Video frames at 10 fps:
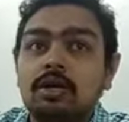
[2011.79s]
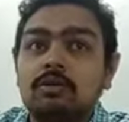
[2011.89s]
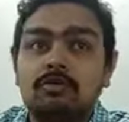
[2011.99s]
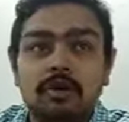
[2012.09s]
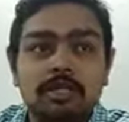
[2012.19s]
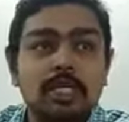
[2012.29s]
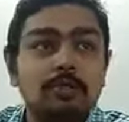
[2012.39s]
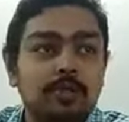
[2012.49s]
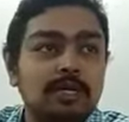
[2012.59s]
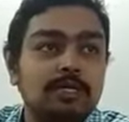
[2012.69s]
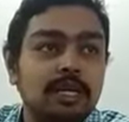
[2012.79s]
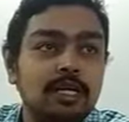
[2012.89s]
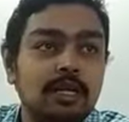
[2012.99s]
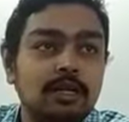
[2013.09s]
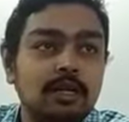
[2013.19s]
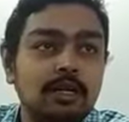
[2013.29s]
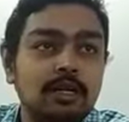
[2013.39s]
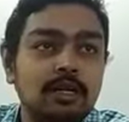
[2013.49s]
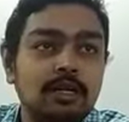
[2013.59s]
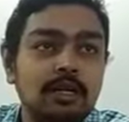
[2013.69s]
for this person,
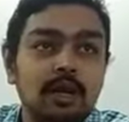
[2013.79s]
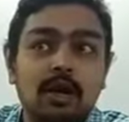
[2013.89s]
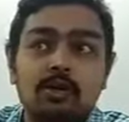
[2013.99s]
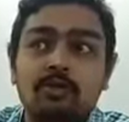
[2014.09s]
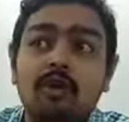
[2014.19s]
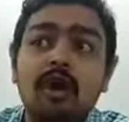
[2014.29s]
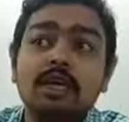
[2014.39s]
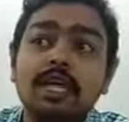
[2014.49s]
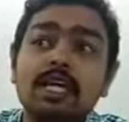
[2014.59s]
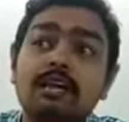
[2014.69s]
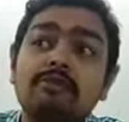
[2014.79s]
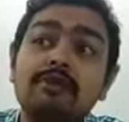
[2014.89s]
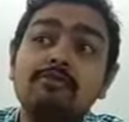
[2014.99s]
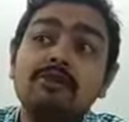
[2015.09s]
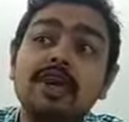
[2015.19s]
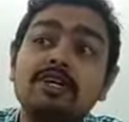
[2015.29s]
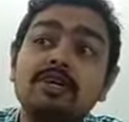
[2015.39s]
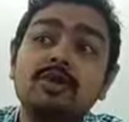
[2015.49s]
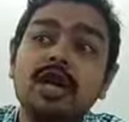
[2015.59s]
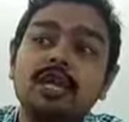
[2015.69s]
what kind of remuneration
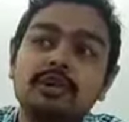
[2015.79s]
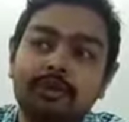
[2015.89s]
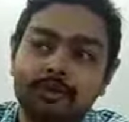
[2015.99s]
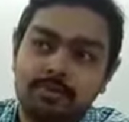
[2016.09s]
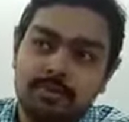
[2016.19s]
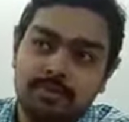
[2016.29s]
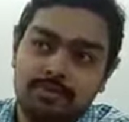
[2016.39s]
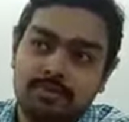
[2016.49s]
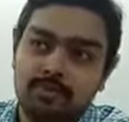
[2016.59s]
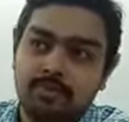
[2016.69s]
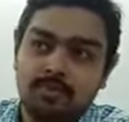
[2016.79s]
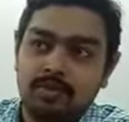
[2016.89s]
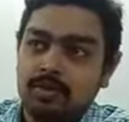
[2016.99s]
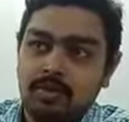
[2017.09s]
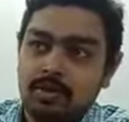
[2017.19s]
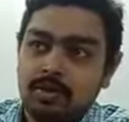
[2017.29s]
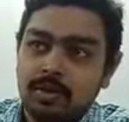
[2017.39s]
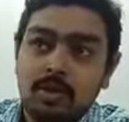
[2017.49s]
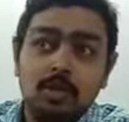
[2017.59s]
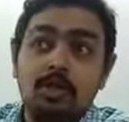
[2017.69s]
you can give him?
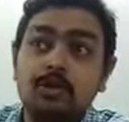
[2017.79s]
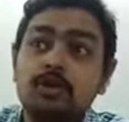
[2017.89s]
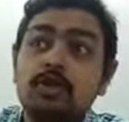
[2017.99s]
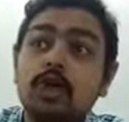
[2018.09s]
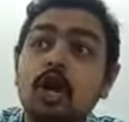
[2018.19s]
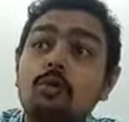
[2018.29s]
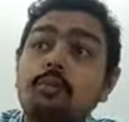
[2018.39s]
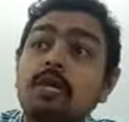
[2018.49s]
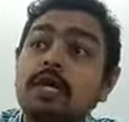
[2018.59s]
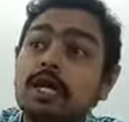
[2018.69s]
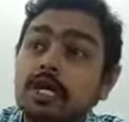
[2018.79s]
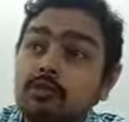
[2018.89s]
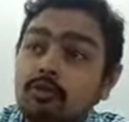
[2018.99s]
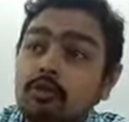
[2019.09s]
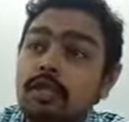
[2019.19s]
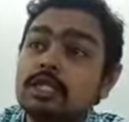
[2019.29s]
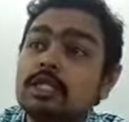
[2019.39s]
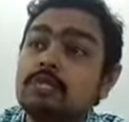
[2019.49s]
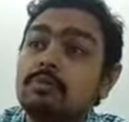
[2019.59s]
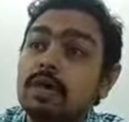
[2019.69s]
He should not be
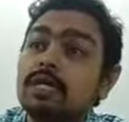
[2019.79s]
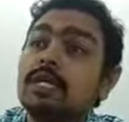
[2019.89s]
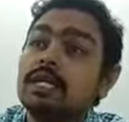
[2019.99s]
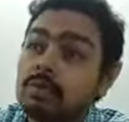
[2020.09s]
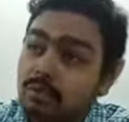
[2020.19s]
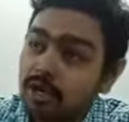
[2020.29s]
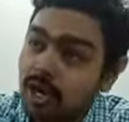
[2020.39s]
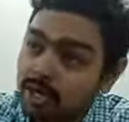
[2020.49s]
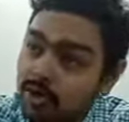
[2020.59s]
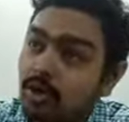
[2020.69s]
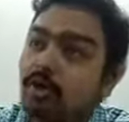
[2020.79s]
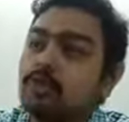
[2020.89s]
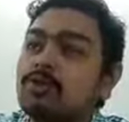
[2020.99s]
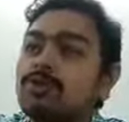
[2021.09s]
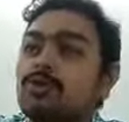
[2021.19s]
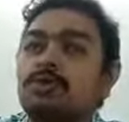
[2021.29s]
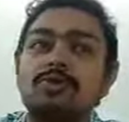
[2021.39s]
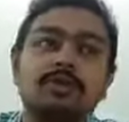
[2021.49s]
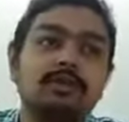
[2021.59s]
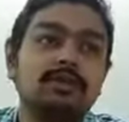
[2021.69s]
influenced by the remuneration also.
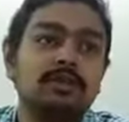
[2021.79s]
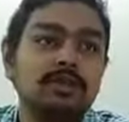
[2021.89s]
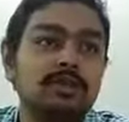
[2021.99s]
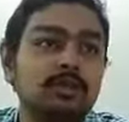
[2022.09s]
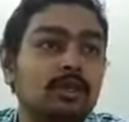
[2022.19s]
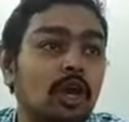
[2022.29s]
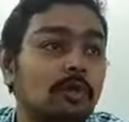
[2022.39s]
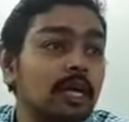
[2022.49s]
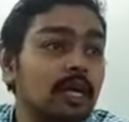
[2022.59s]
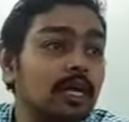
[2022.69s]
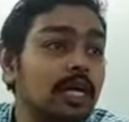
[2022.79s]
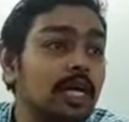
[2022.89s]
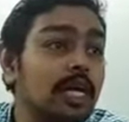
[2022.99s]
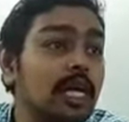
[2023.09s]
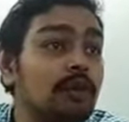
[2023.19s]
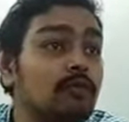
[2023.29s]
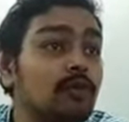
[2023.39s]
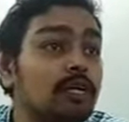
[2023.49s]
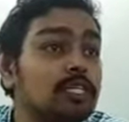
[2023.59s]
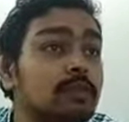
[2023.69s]
He should not be
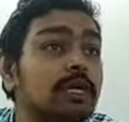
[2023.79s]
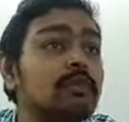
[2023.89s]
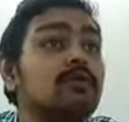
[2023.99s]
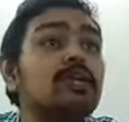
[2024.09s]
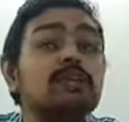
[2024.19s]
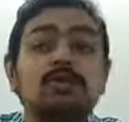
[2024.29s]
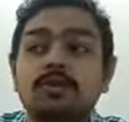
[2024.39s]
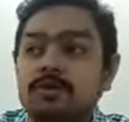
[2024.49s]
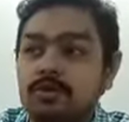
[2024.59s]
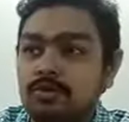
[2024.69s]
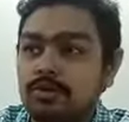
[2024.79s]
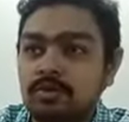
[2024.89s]
influenced by remuneration also.